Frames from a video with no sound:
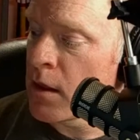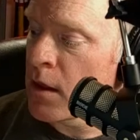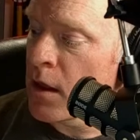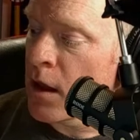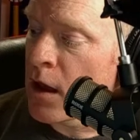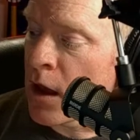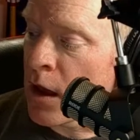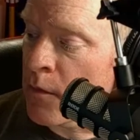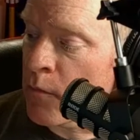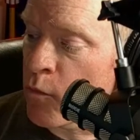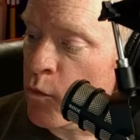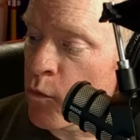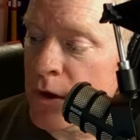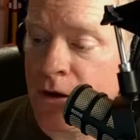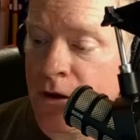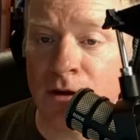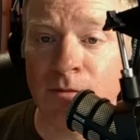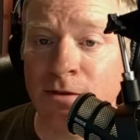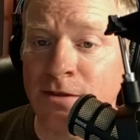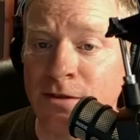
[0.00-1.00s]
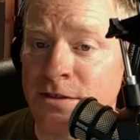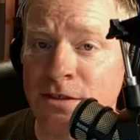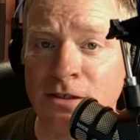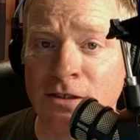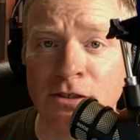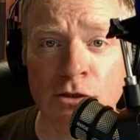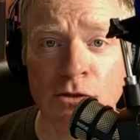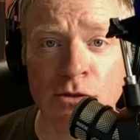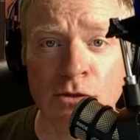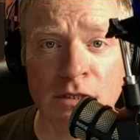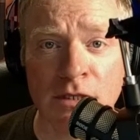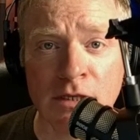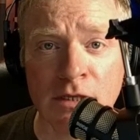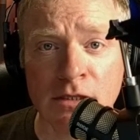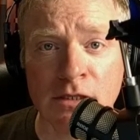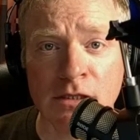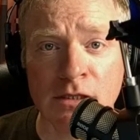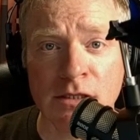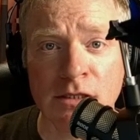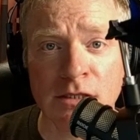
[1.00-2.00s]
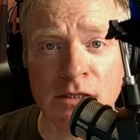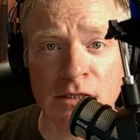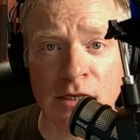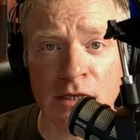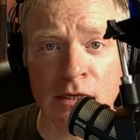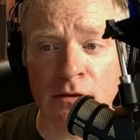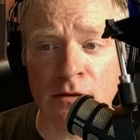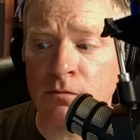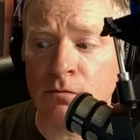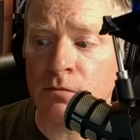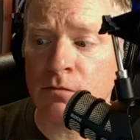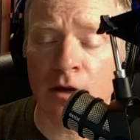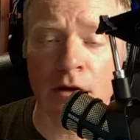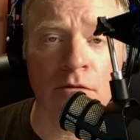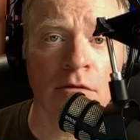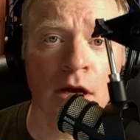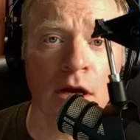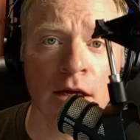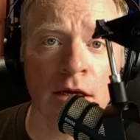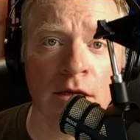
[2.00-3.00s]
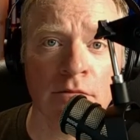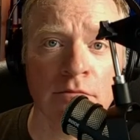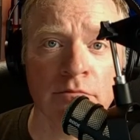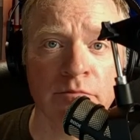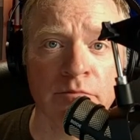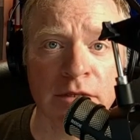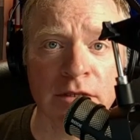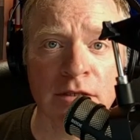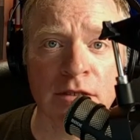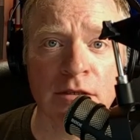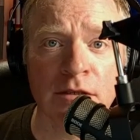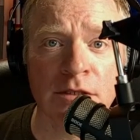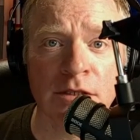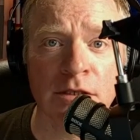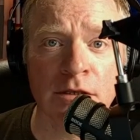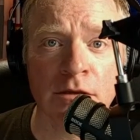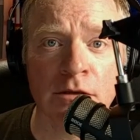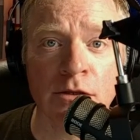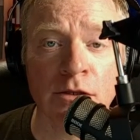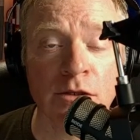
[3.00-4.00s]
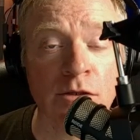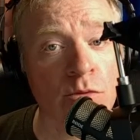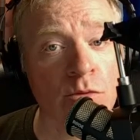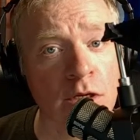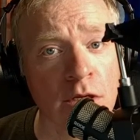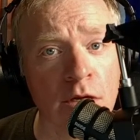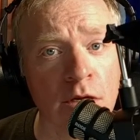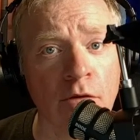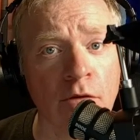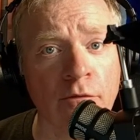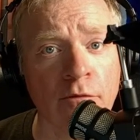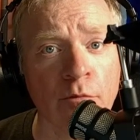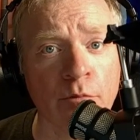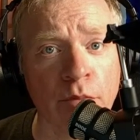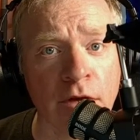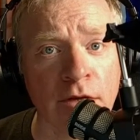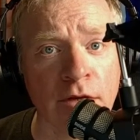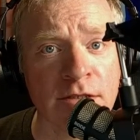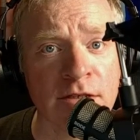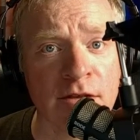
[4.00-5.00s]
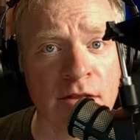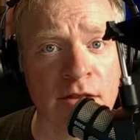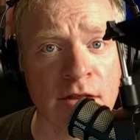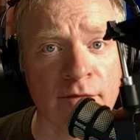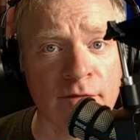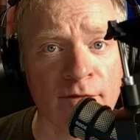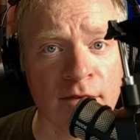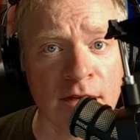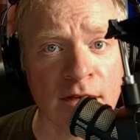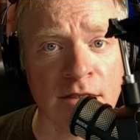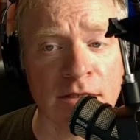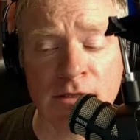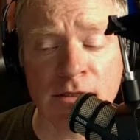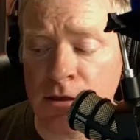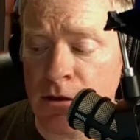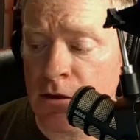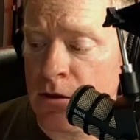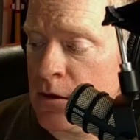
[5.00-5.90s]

We're going to be just using standard model rocket building materials, so we're going to go for balsa fins.